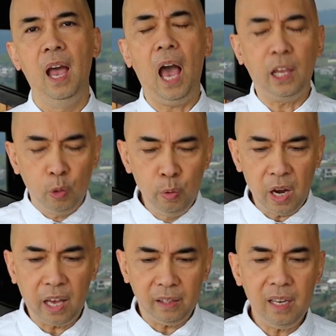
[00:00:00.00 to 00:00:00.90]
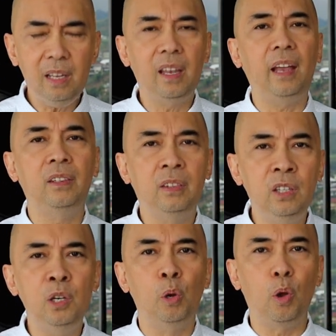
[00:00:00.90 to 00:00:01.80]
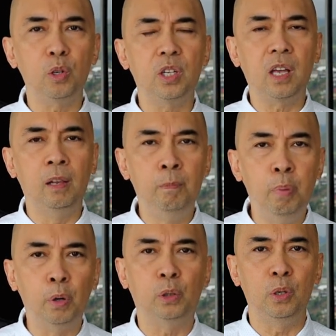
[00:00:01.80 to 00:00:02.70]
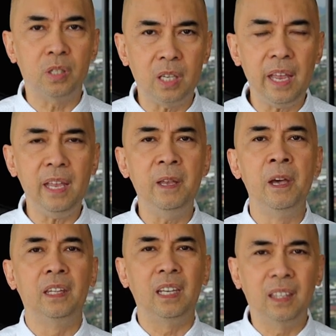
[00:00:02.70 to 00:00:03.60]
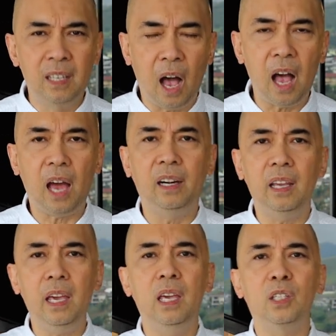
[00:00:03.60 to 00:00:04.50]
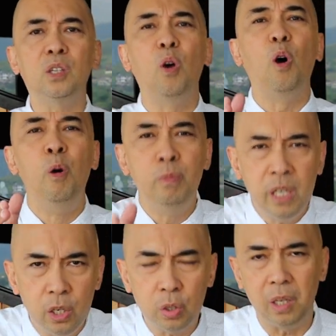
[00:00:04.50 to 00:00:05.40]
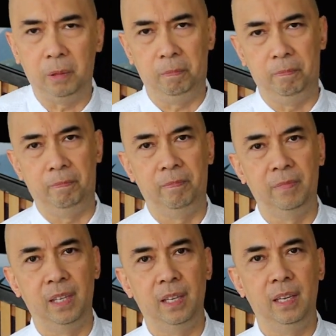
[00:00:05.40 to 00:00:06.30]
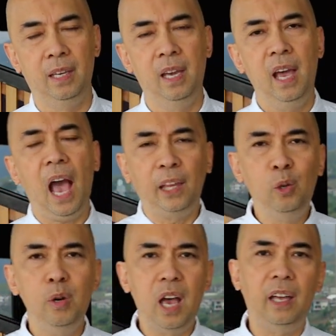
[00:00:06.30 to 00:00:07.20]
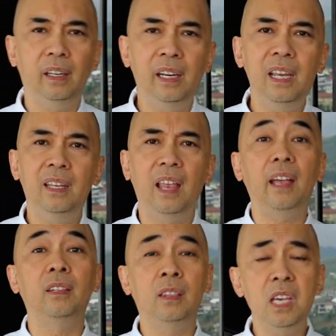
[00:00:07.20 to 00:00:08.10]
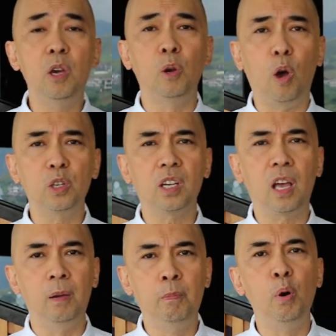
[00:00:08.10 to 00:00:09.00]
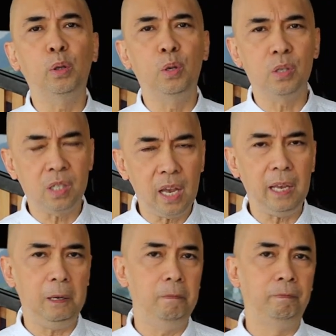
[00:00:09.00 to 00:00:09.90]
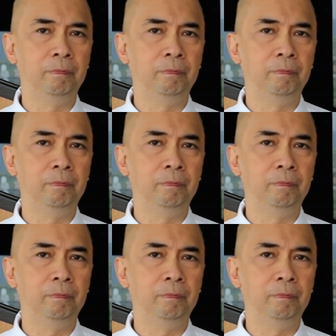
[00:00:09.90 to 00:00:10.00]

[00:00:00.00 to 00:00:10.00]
I do not need a theological book to say that God is omniscient. I do not need a theological book to say